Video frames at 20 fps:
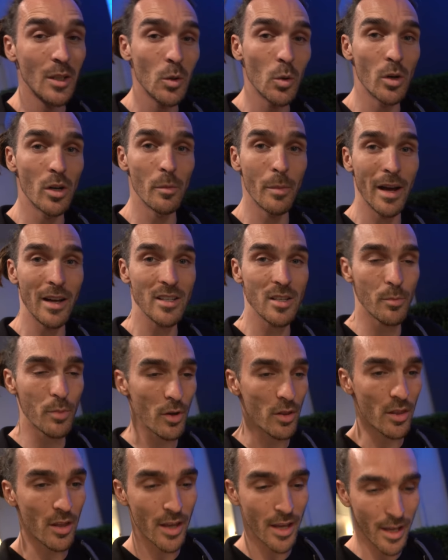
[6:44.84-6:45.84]
we're about to
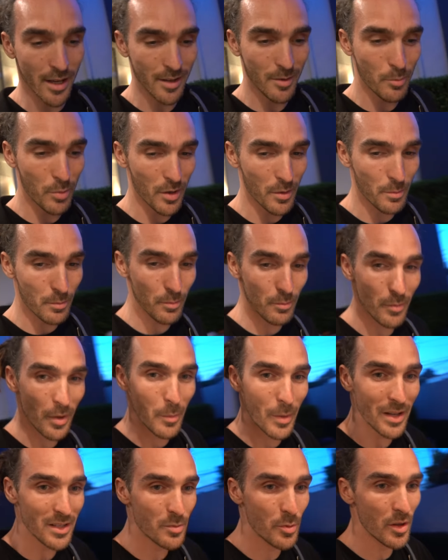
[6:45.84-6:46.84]
put the
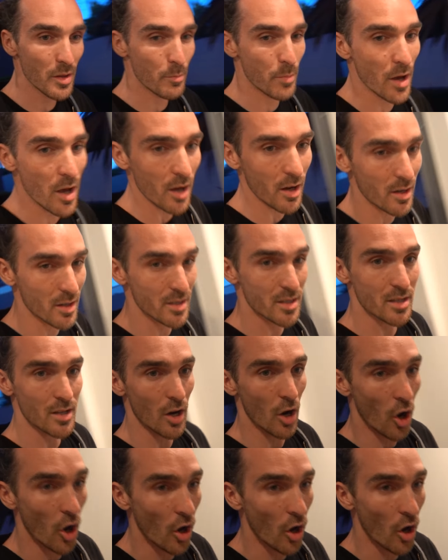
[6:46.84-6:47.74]
about to put the burgers